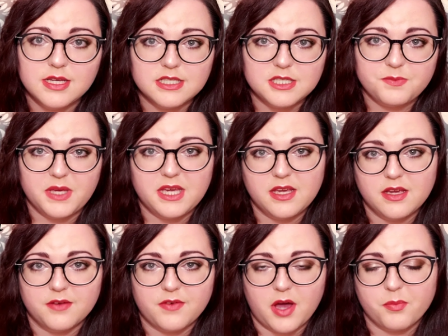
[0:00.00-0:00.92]

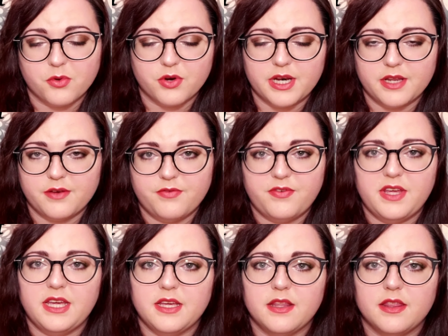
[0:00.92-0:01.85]
Speaking of upgraded
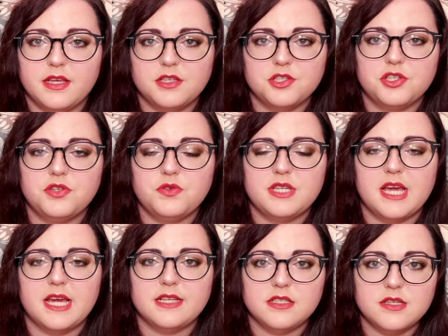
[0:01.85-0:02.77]
fee, these do
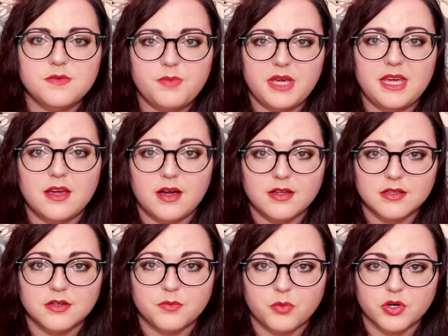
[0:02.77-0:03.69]
tend to be a
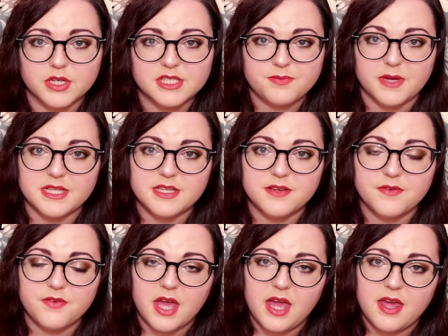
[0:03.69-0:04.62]
little more
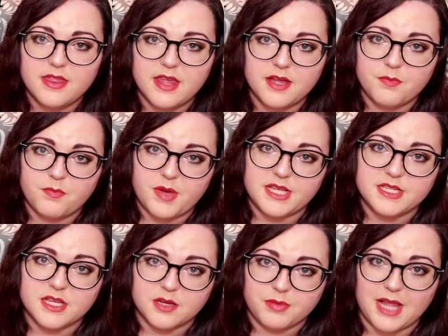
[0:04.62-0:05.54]
expensive than
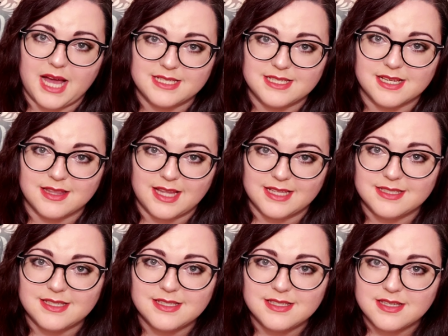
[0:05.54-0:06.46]
basic plastic
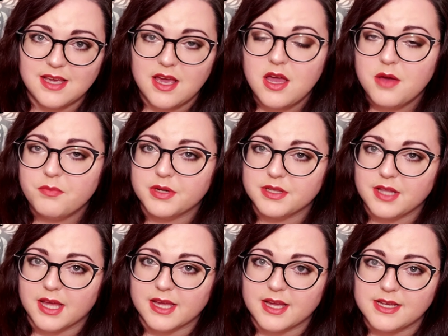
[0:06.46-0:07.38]
lenses, but
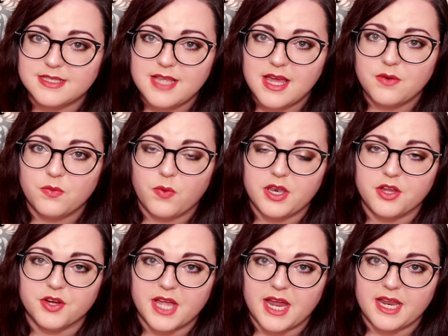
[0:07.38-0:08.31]
like I said, when
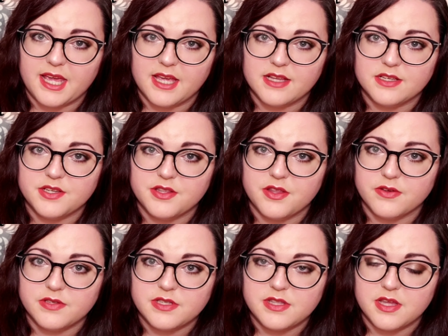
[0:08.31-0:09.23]
you're getting into
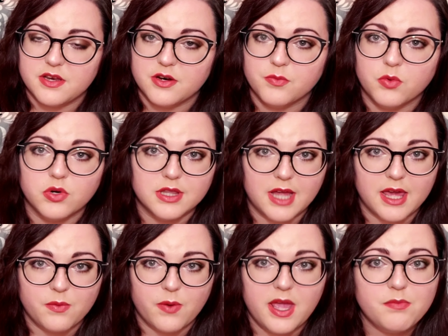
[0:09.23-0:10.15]
those thinner, more
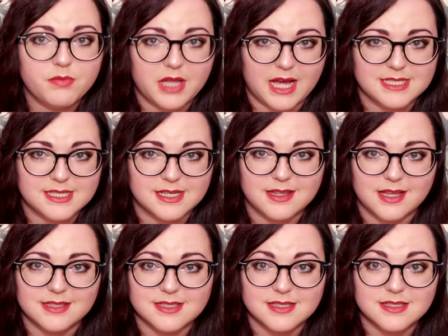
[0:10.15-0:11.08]
lightweight plastic
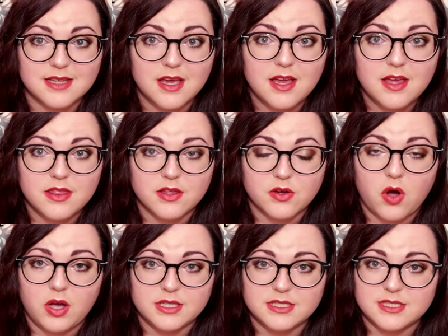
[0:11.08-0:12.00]
lenses, the
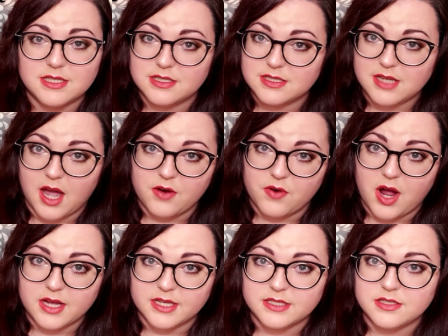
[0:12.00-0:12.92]
cost
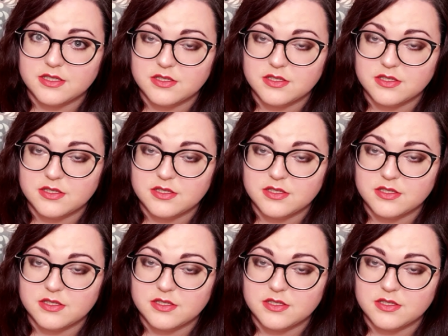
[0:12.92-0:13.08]
skyrockets.